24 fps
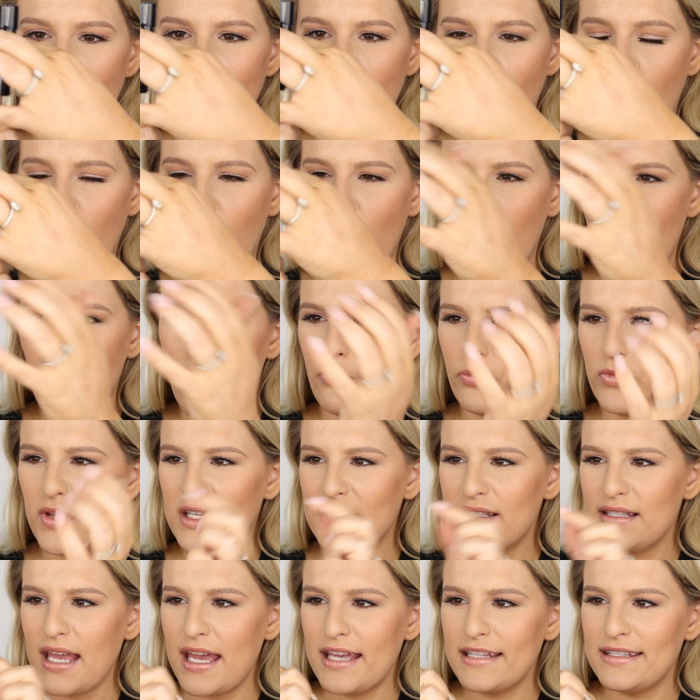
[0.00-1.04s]
Um,
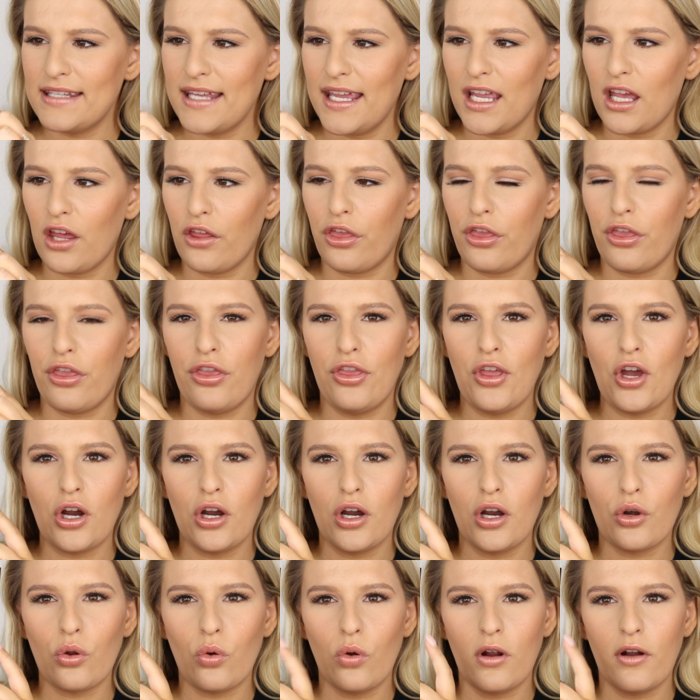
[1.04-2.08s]
this has like a
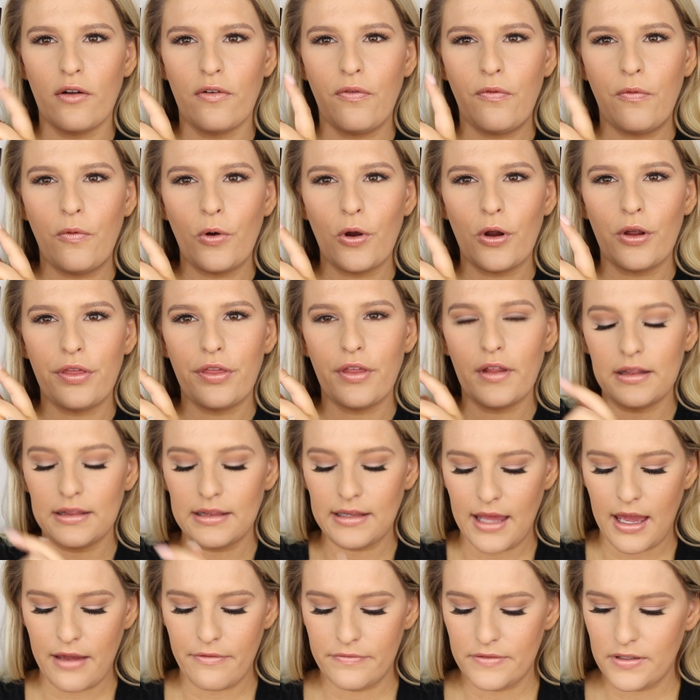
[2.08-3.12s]
third or a fourth
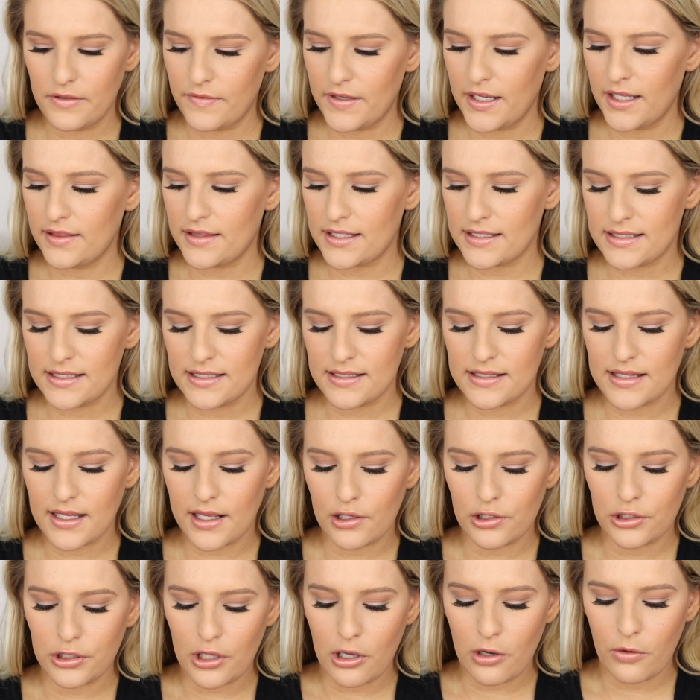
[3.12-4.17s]
left of it. This is the
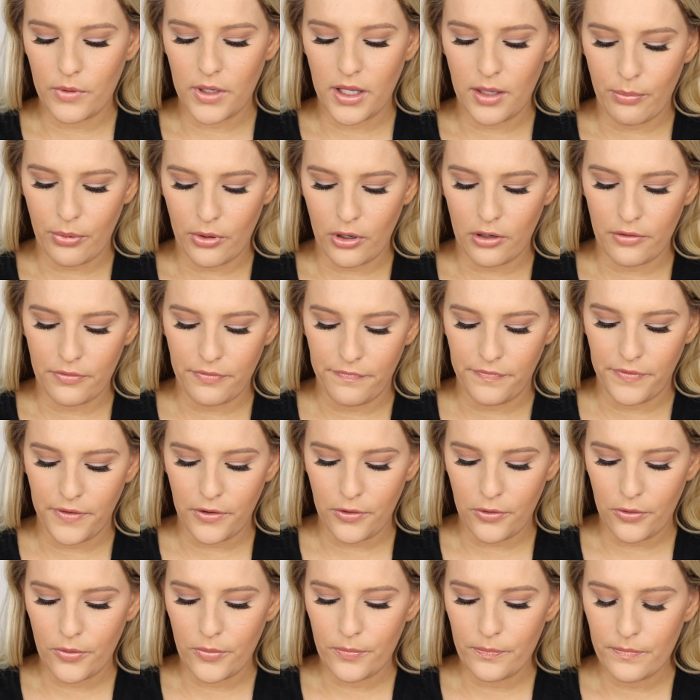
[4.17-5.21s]
Chloe
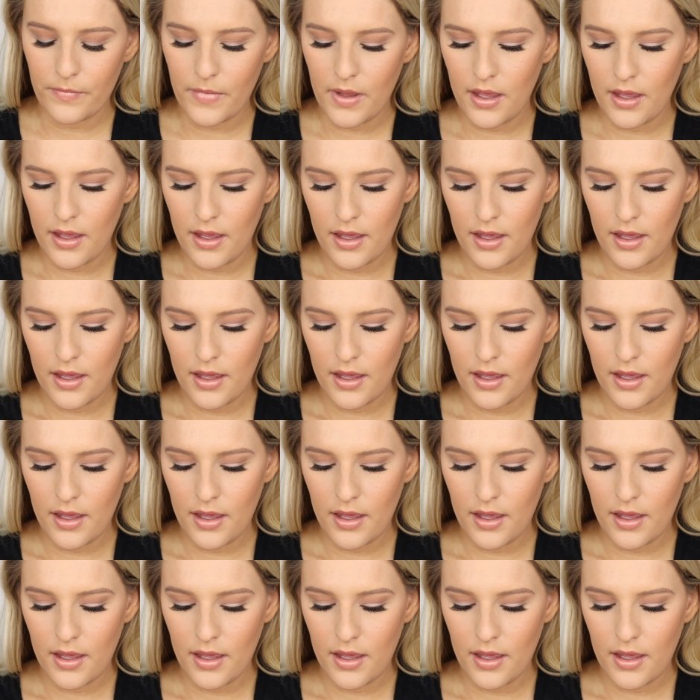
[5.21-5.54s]
perfume.